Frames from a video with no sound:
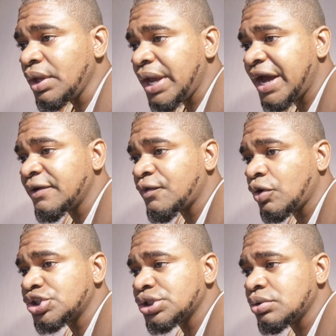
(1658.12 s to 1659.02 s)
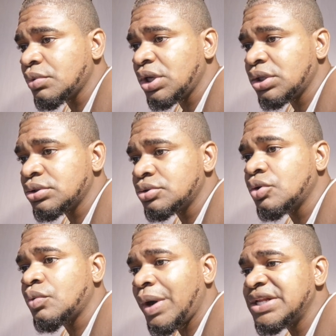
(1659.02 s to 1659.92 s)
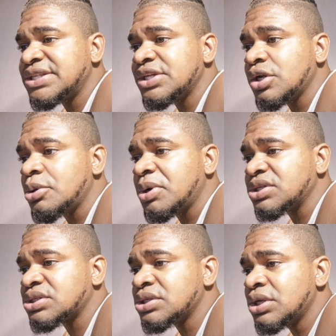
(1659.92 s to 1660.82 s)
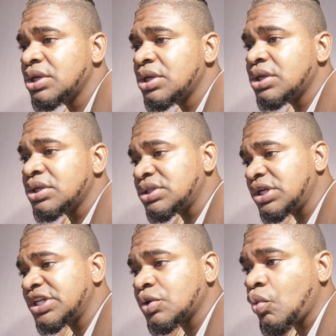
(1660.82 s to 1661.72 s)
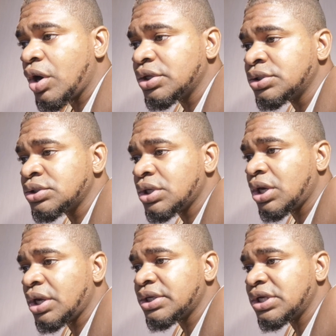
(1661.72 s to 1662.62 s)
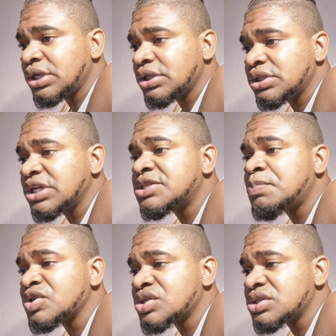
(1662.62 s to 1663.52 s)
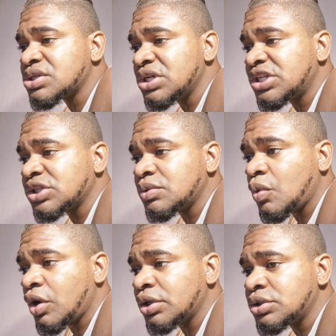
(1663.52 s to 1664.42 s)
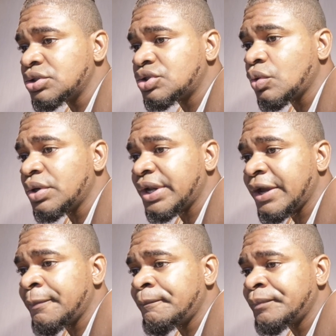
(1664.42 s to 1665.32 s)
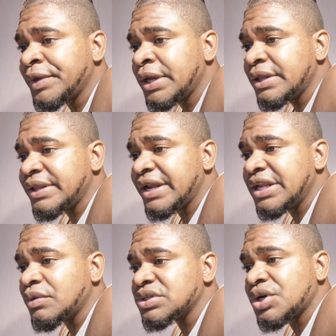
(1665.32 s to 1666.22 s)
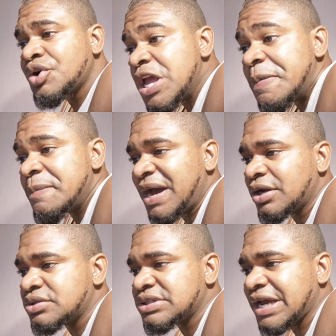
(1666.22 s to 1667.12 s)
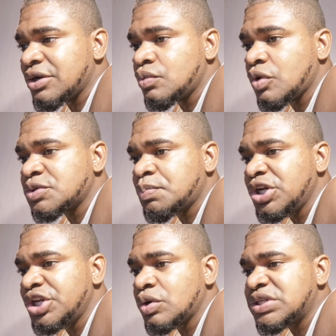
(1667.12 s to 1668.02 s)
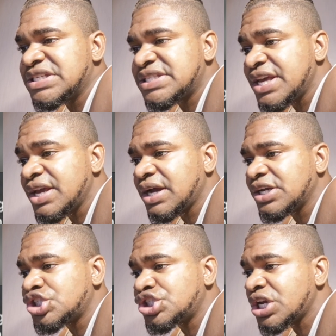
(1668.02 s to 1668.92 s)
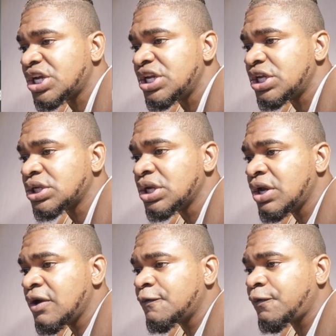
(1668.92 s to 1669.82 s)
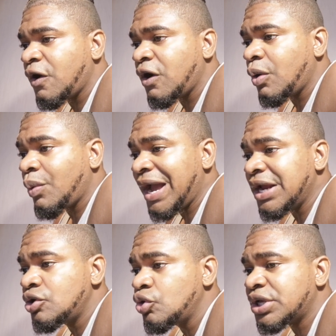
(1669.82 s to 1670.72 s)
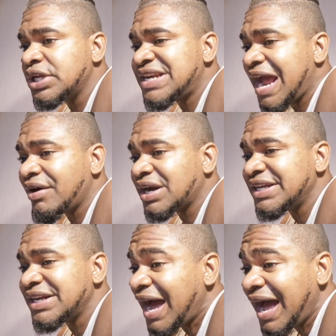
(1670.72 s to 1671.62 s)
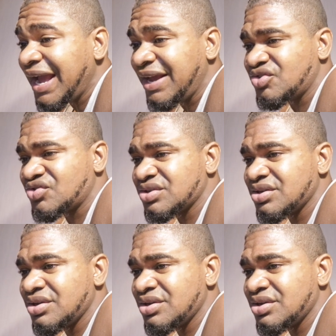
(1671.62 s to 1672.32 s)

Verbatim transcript: and of course, well, no, while sitting on the bus, the little one, uh, the, this person's little one, told them that there was a creepy man outside who was pulling out his thing and shaking it for her while looking directly in her eyes.